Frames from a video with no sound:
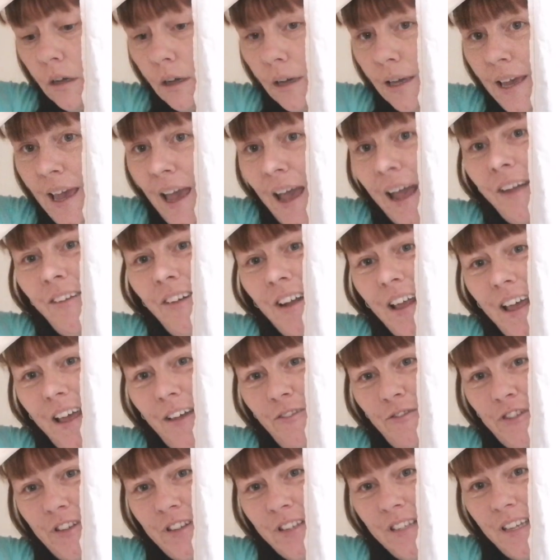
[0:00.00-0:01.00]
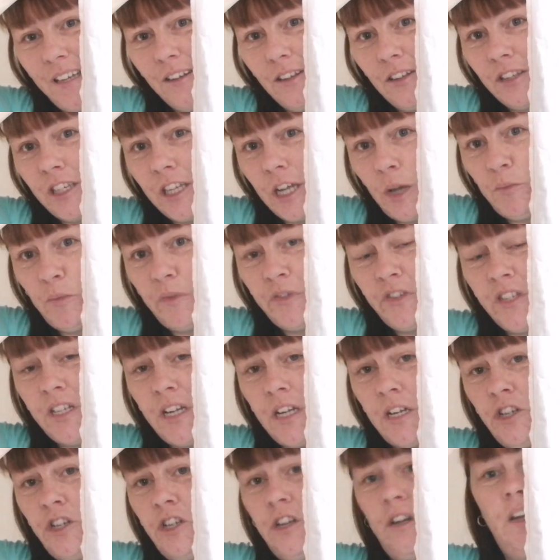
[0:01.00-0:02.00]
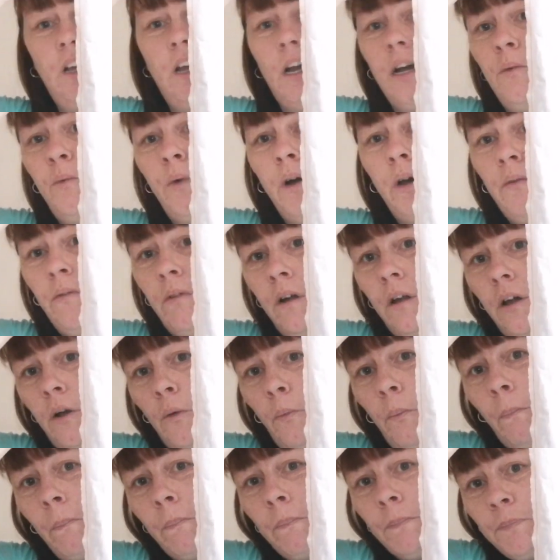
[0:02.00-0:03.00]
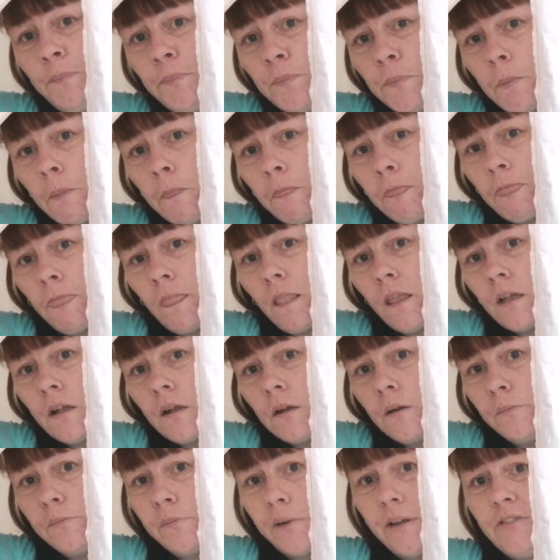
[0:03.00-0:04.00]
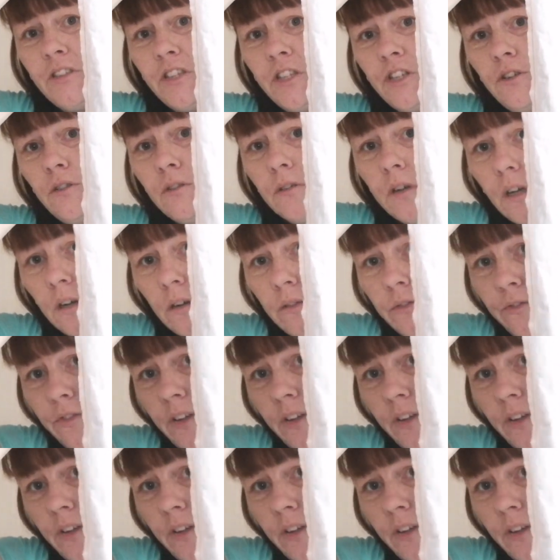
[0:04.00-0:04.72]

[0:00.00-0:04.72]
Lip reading: and count every single time I stitched on it, I won't know. But I've still got to